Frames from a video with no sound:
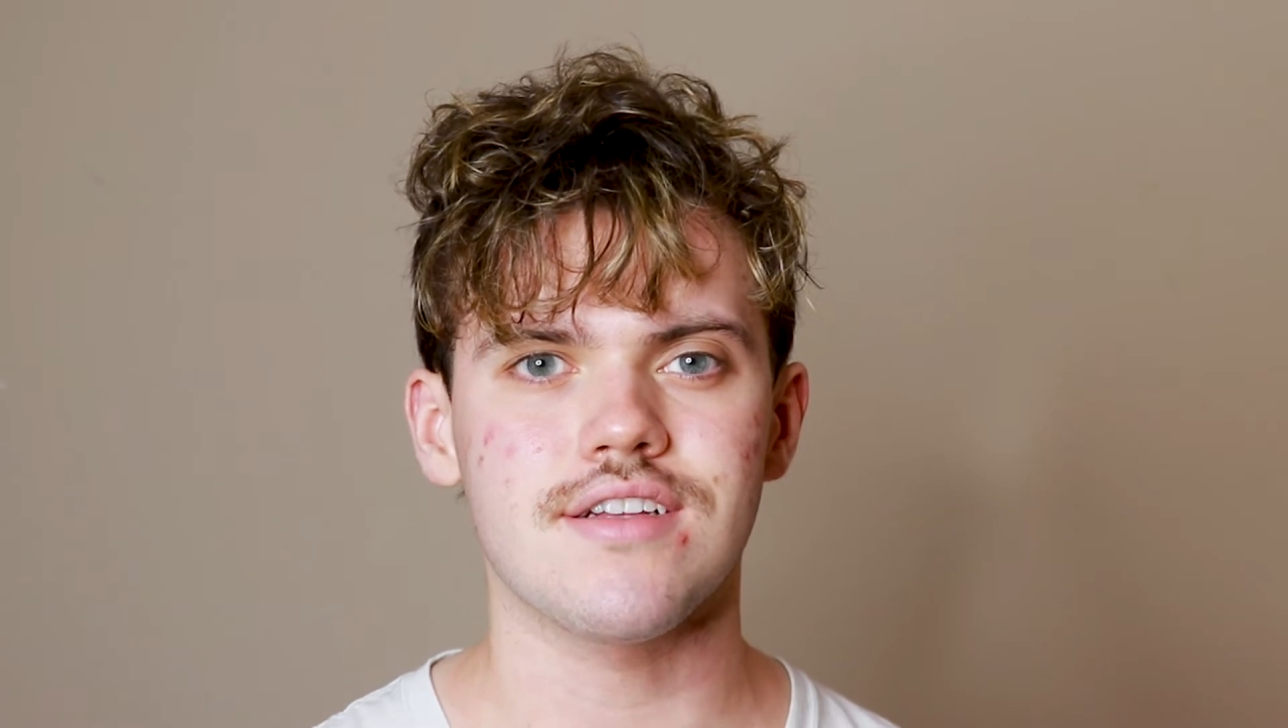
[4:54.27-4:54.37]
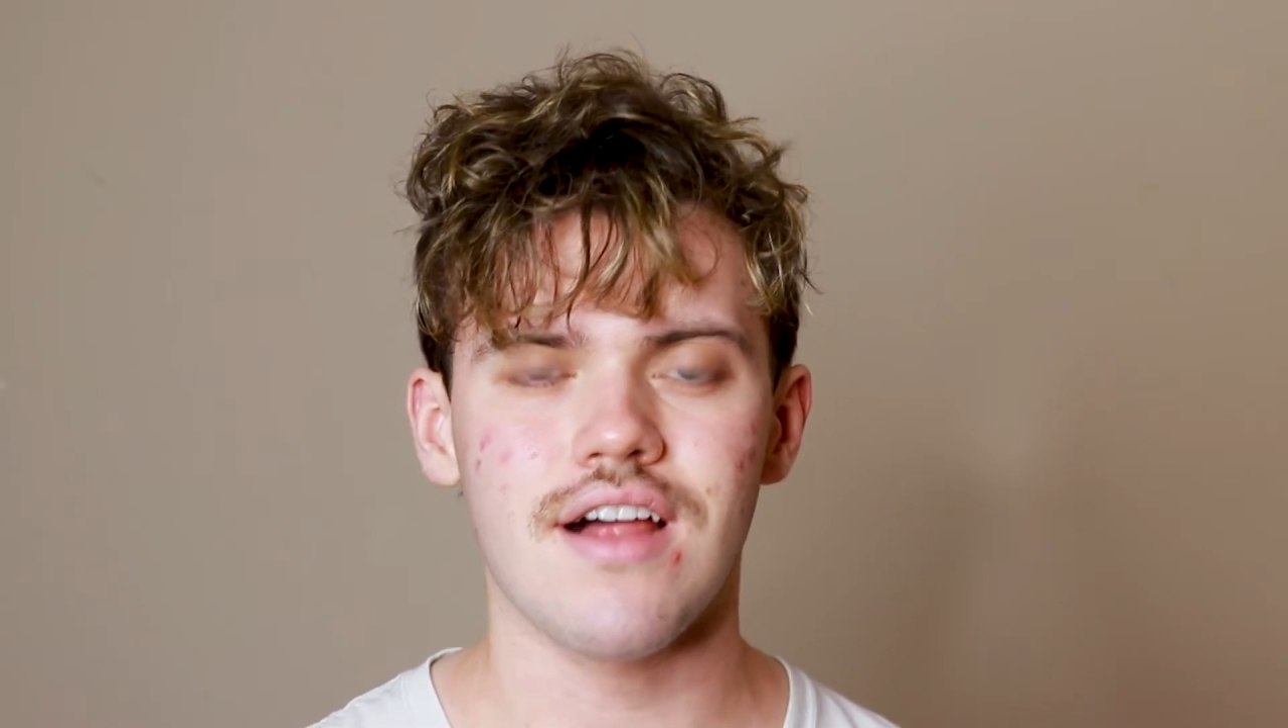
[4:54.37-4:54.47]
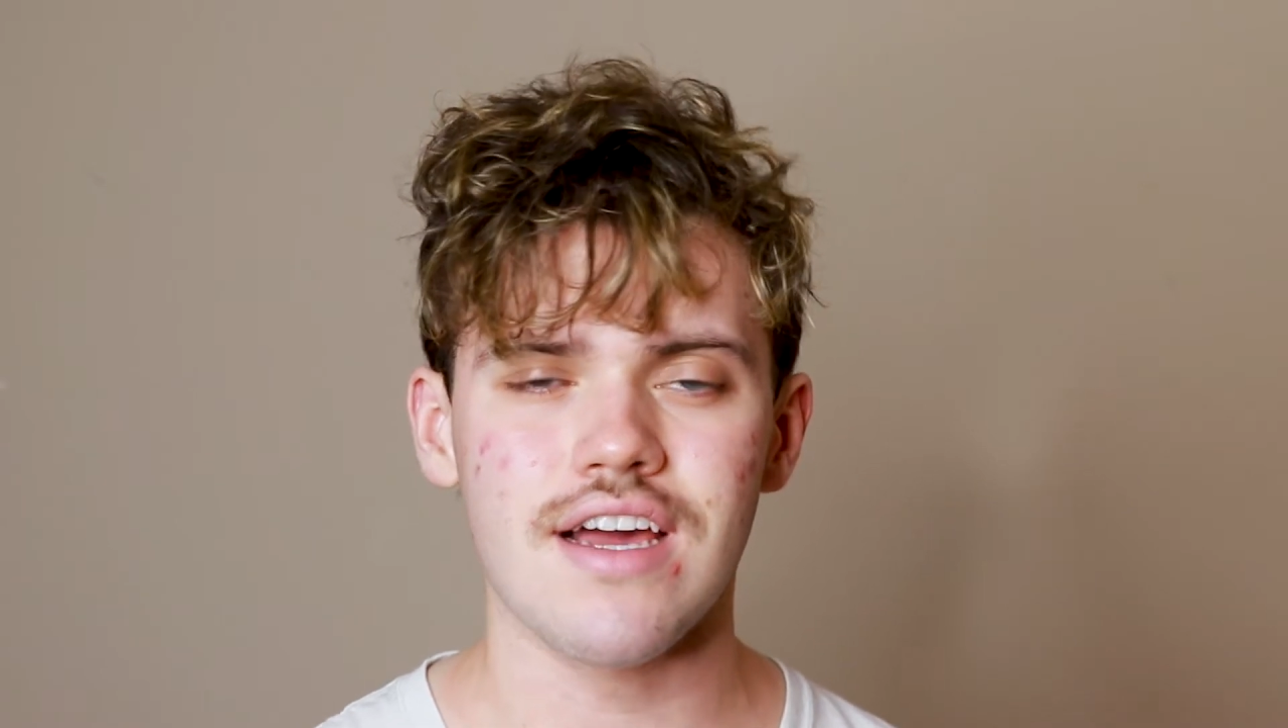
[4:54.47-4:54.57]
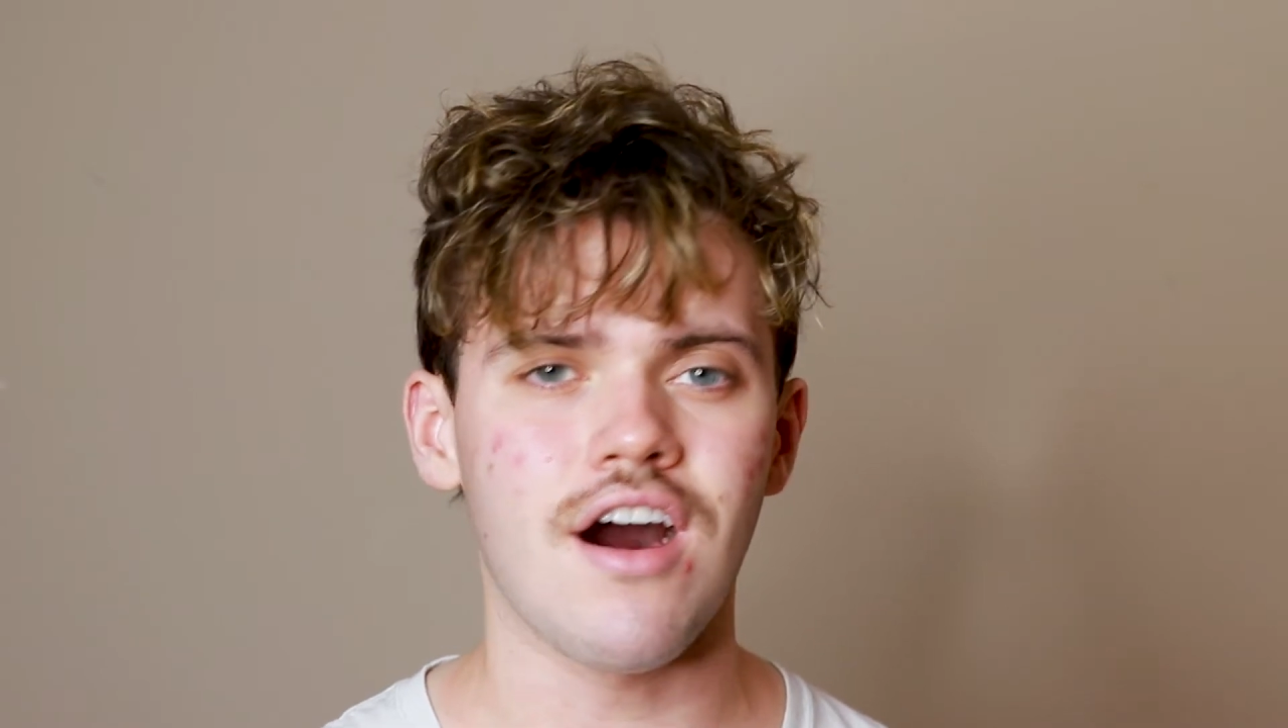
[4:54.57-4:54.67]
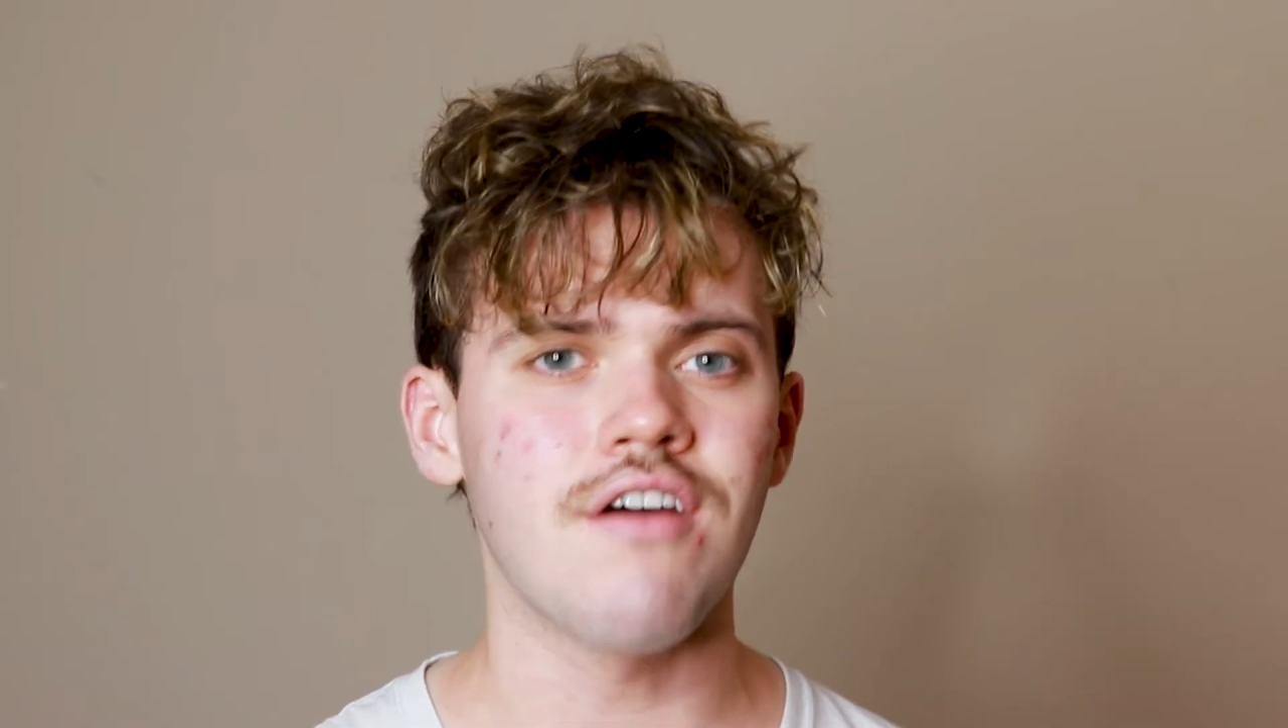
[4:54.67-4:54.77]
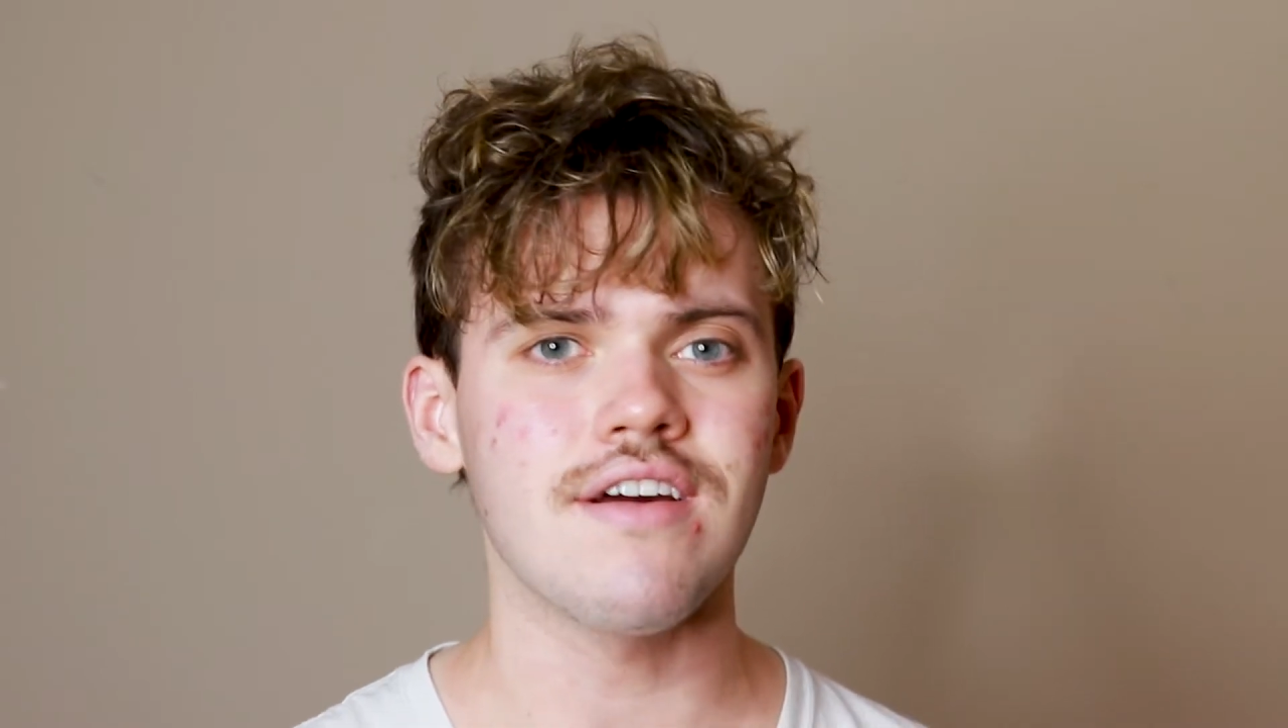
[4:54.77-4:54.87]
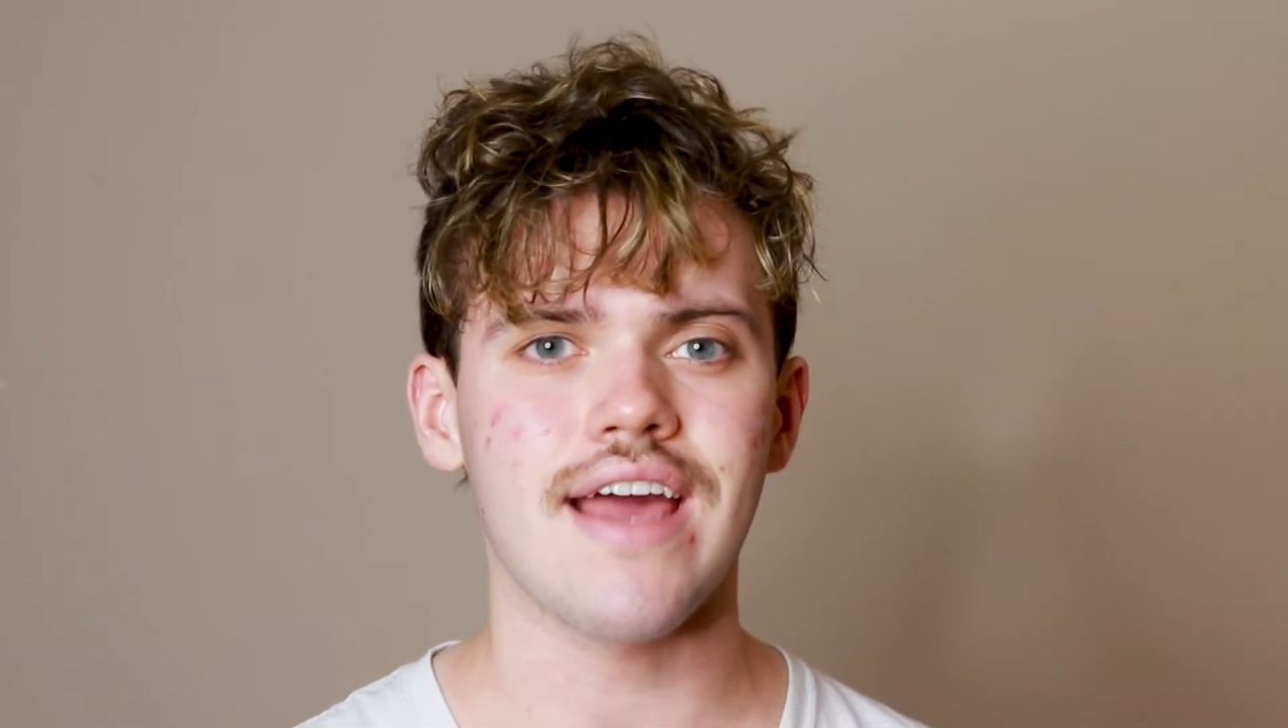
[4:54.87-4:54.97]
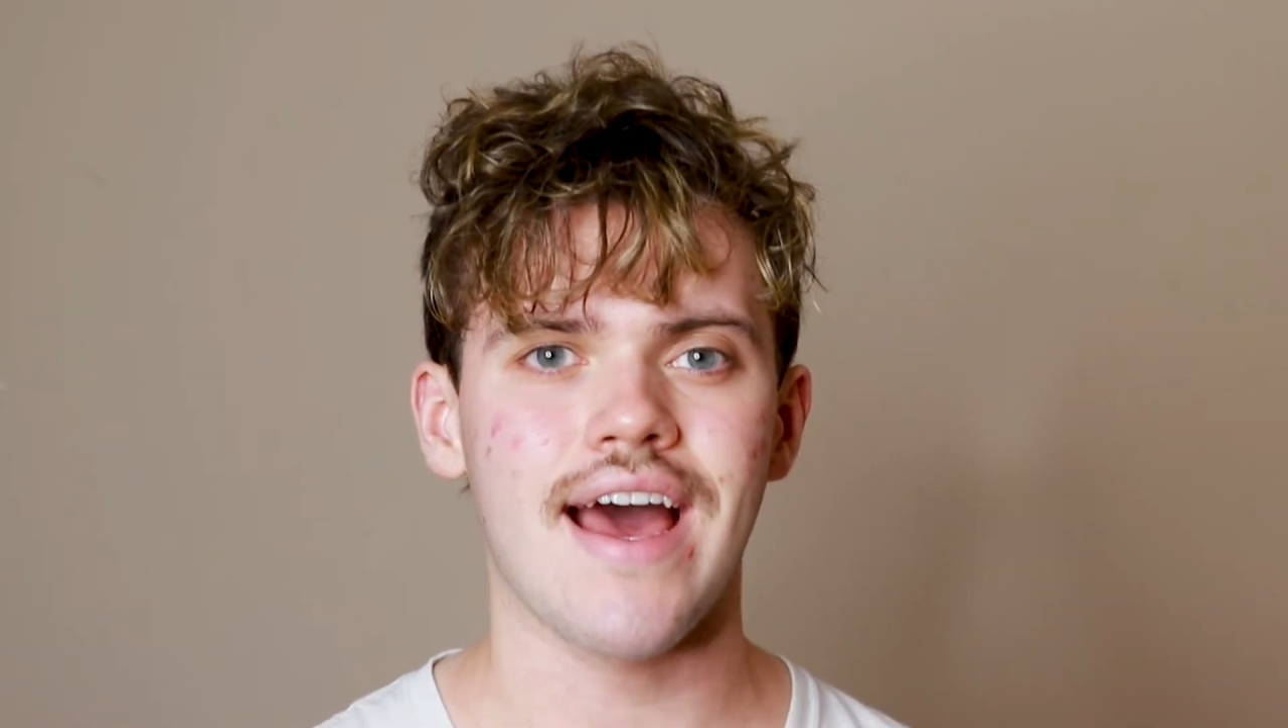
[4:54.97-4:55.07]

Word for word: glycolic